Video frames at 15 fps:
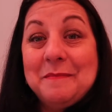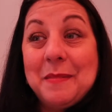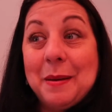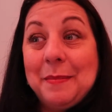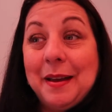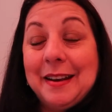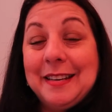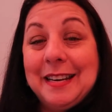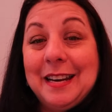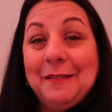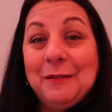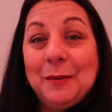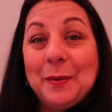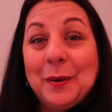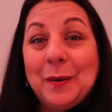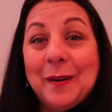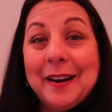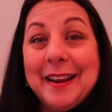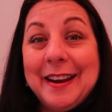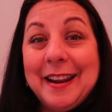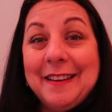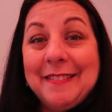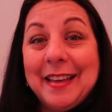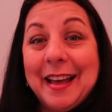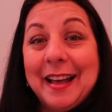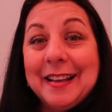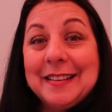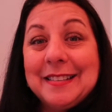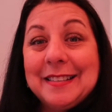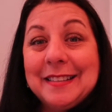Maybe I didn't even record any of
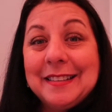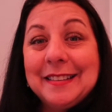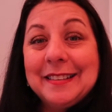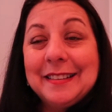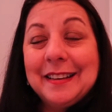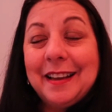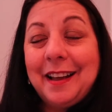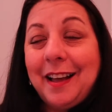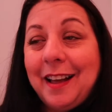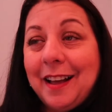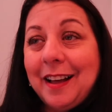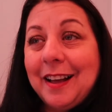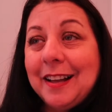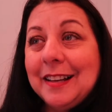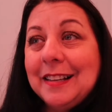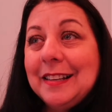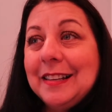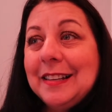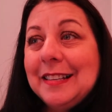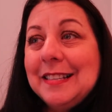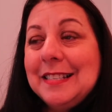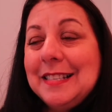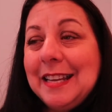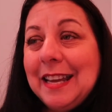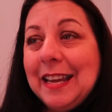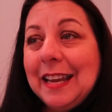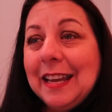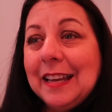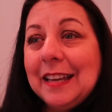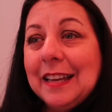that. Ah,
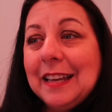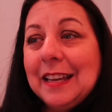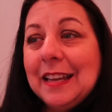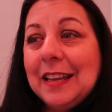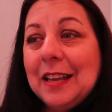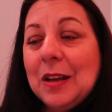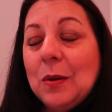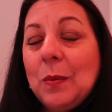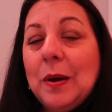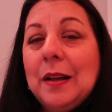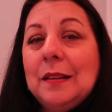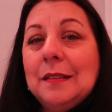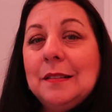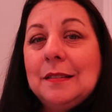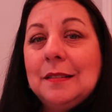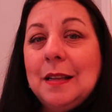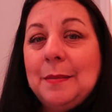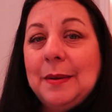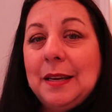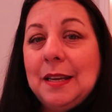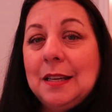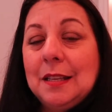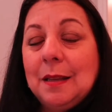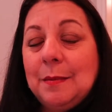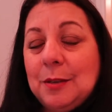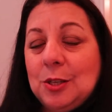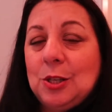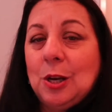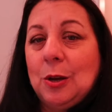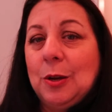dang. Well, let me let
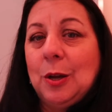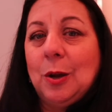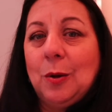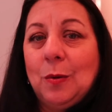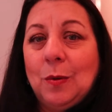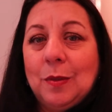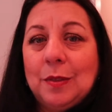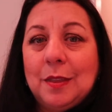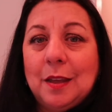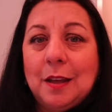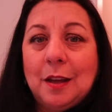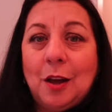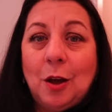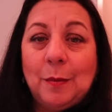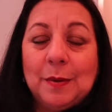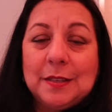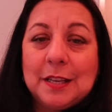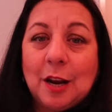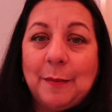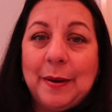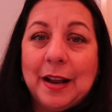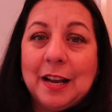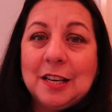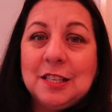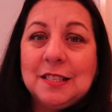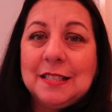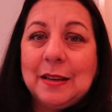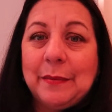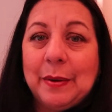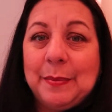me show you the homeless care
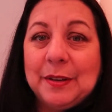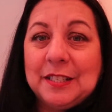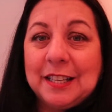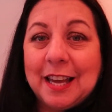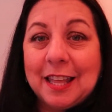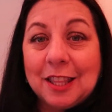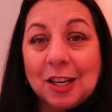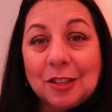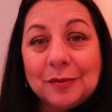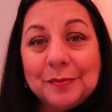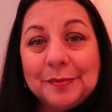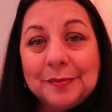packages that we put together.